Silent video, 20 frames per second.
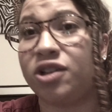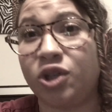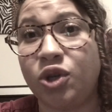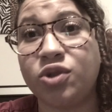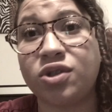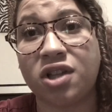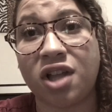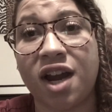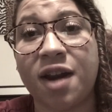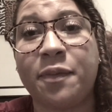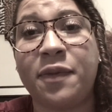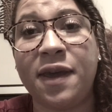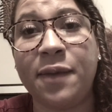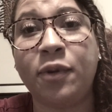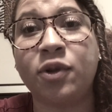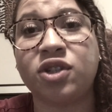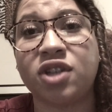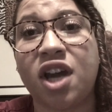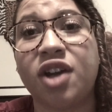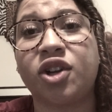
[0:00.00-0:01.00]
to lose a lot of
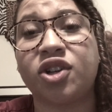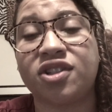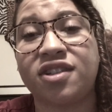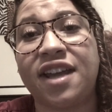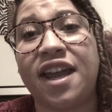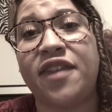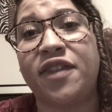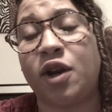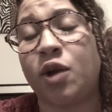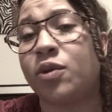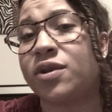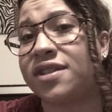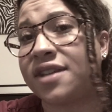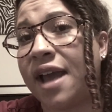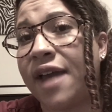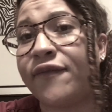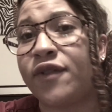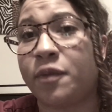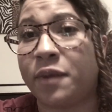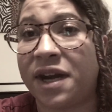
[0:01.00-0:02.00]
people to understand that it was
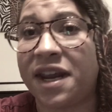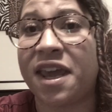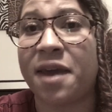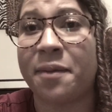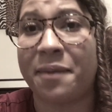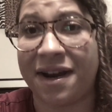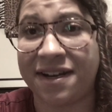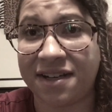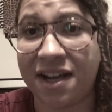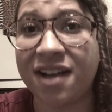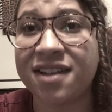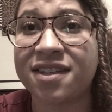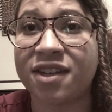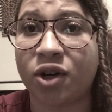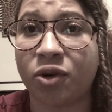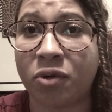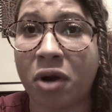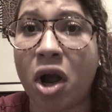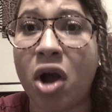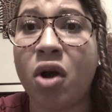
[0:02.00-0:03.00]
time for me to get my ducks in
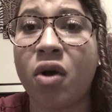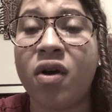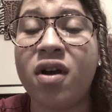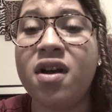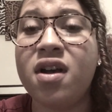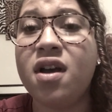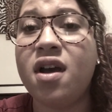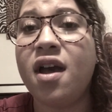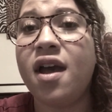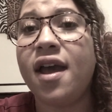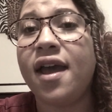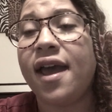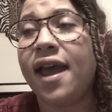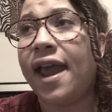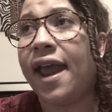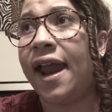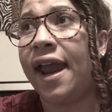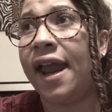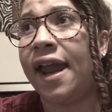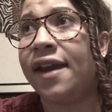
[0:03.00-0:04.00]
a row.
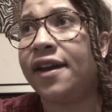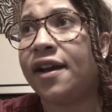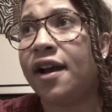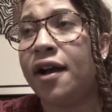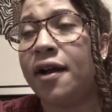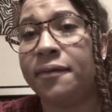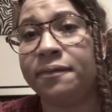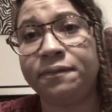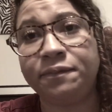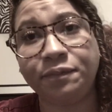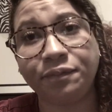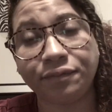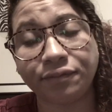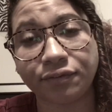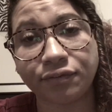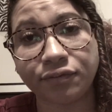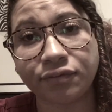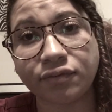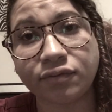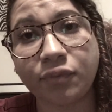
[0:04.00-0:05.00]
And
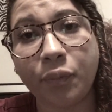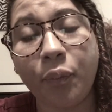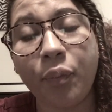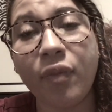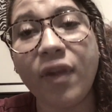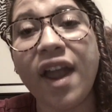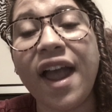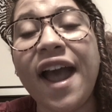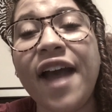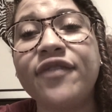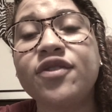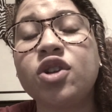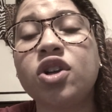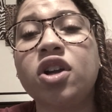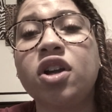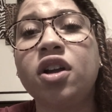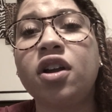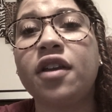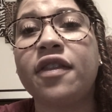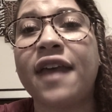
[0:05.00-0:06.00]

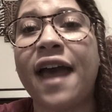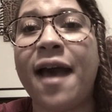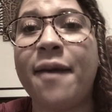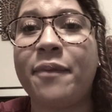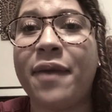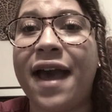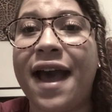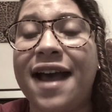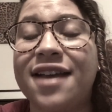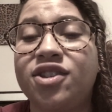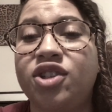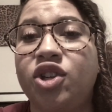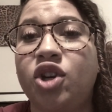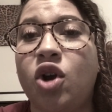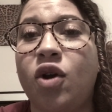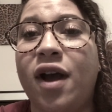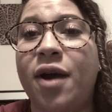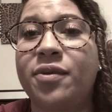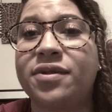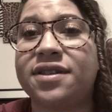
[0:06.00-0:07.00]
after that passed, you
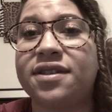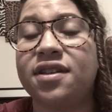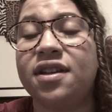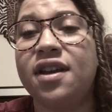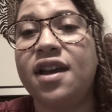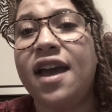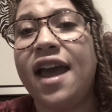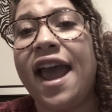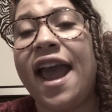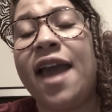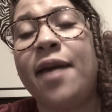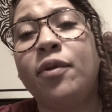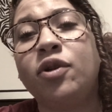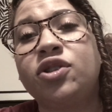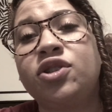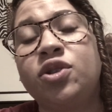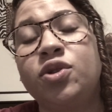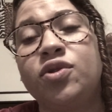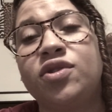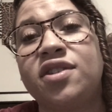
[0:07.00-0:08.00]
know, I was able
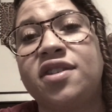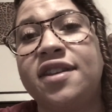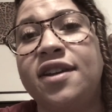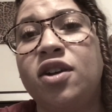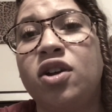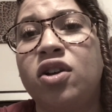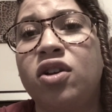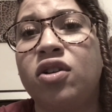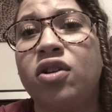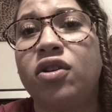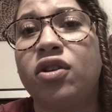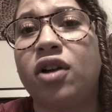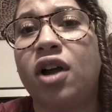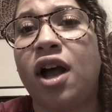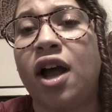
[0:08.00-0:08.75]
to still